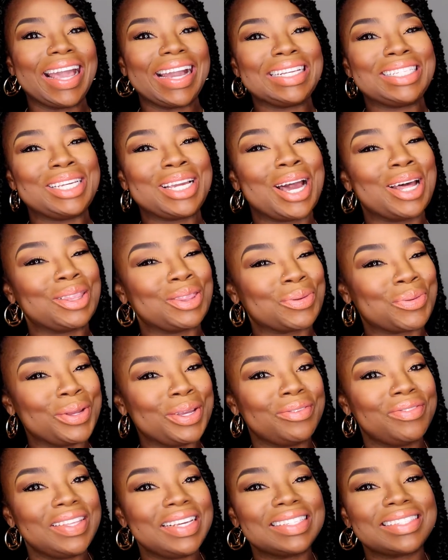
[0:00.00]
actually got
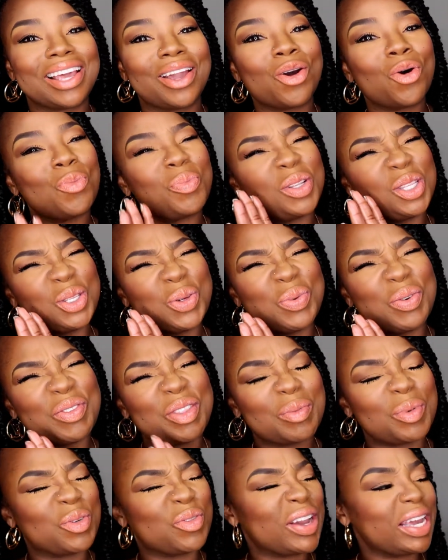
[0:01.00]
3 of these. I opened 2 of
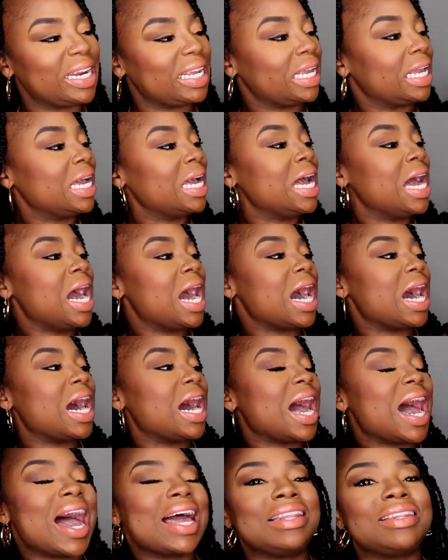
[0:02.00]
them already.
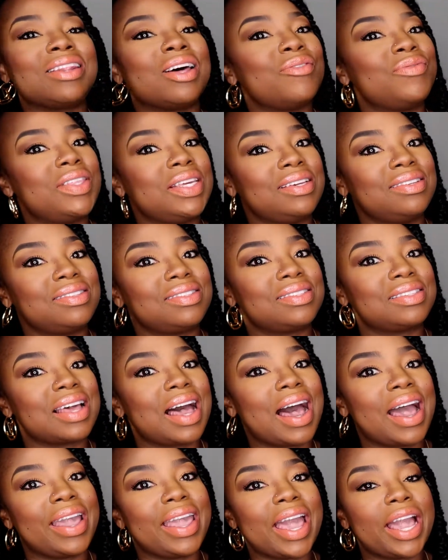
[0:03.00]
I love these.
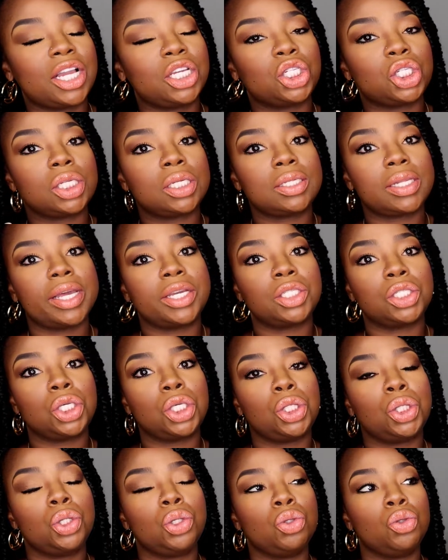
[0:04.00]
I actually like to
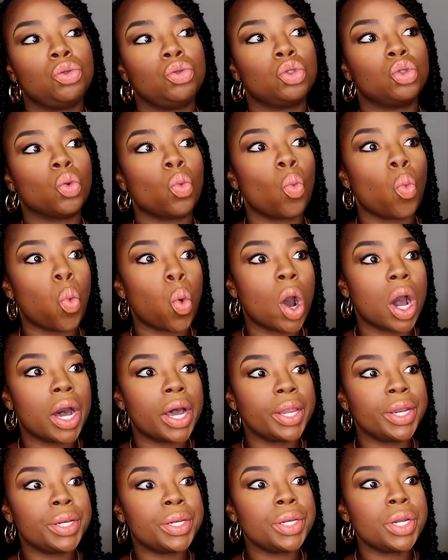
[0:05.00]
use
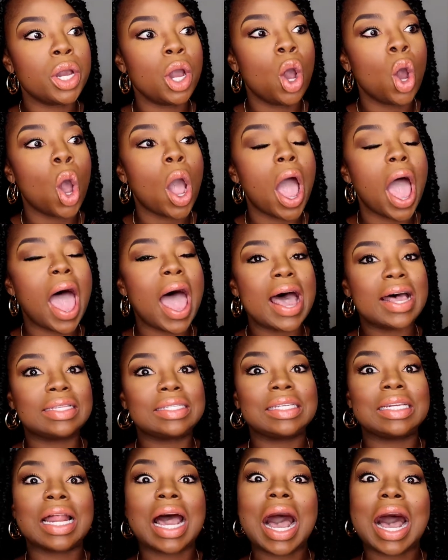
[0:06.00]
one
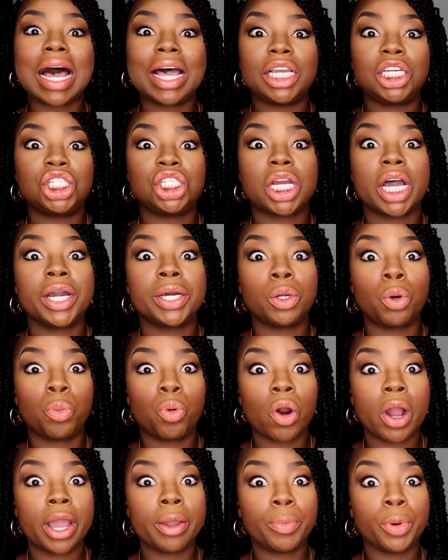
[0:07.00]
as an eyeshadow
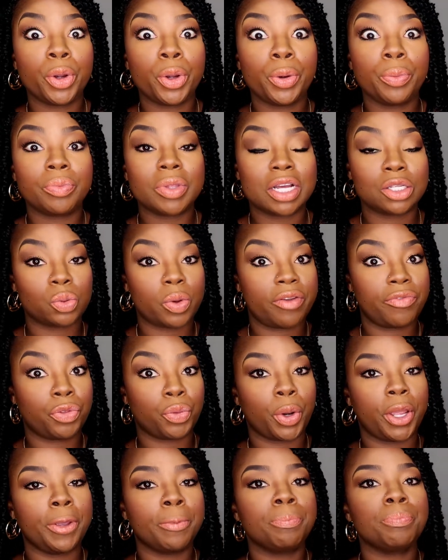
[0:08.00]
primer. That's why I have
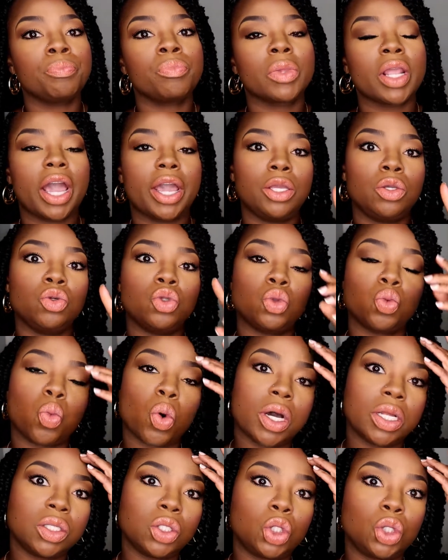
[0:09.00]
3. I use
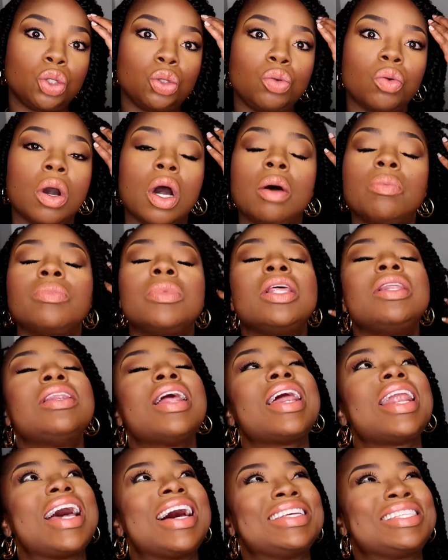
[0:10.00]
one to,
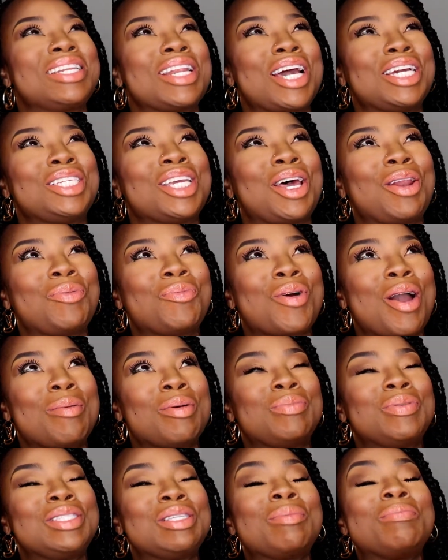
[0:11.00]
not as an eyeshadow
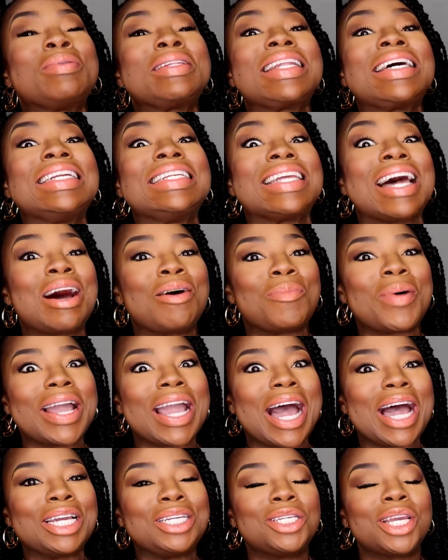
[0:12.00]
primer, but to blend out my
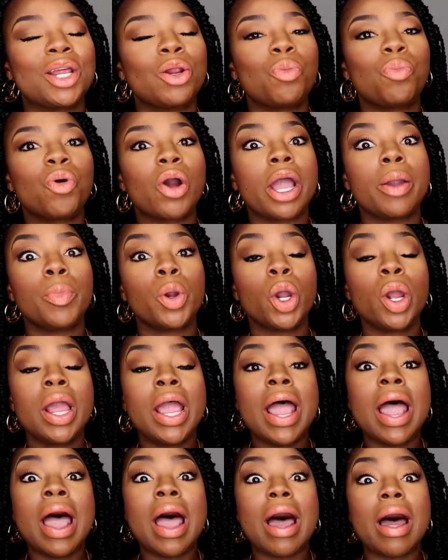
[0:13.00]
eyeshadow primer.
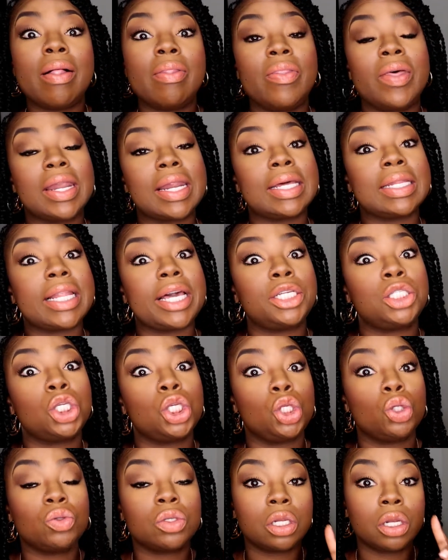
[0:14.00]
And then I like
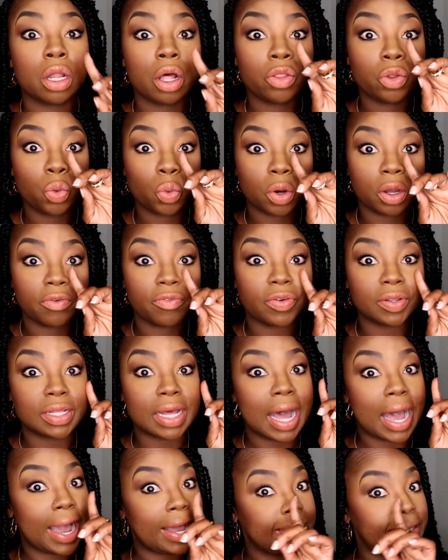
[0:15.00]
to use another one for
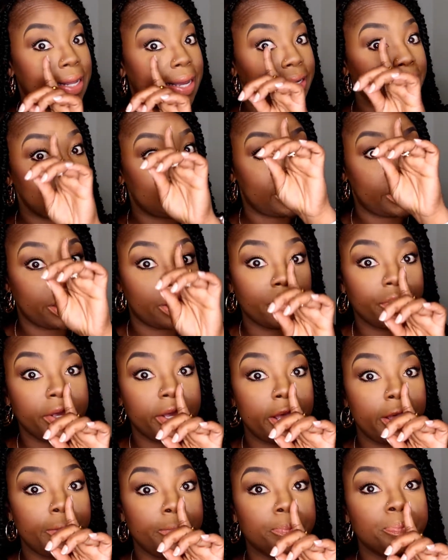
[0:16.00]
the highlighted
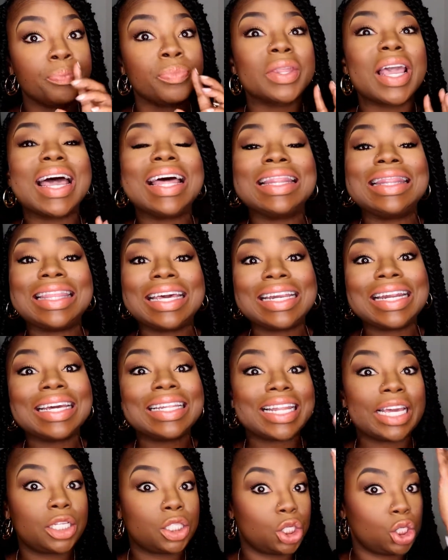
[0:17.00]
area. And then I
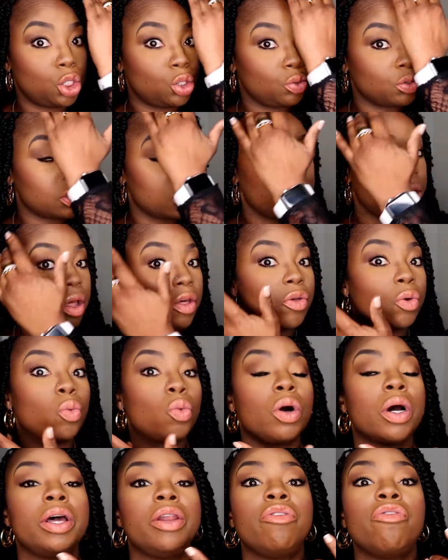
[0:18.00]
like to use another
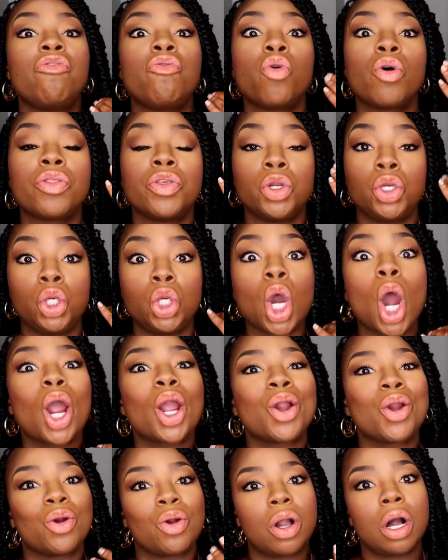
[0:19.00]
one for the
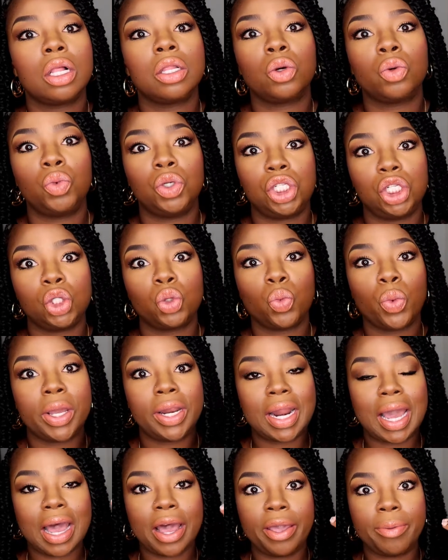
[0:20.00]
darker color, which is
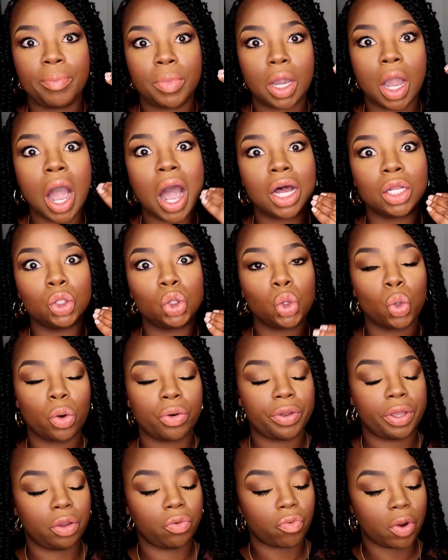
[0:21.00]
when I'm
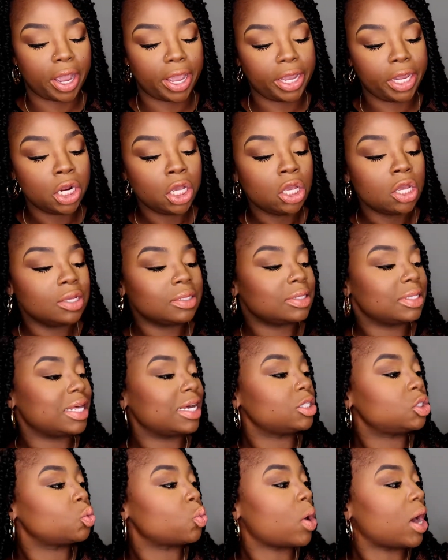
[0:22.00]
contouring, right? So
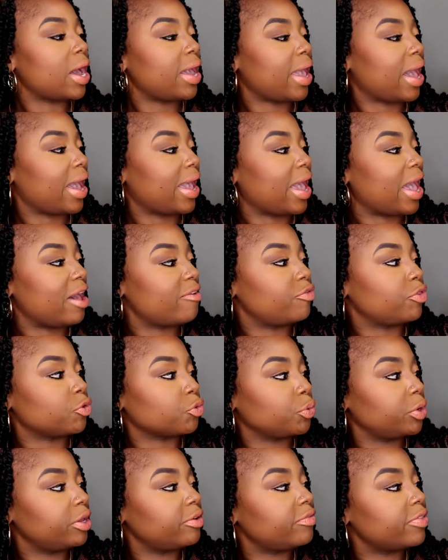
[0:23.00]
that's why I have
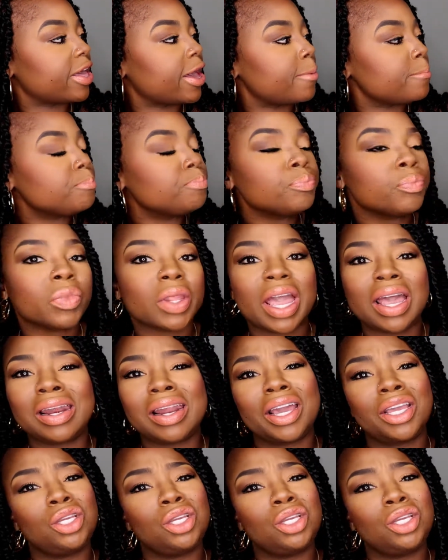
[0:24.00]
3 of them. And I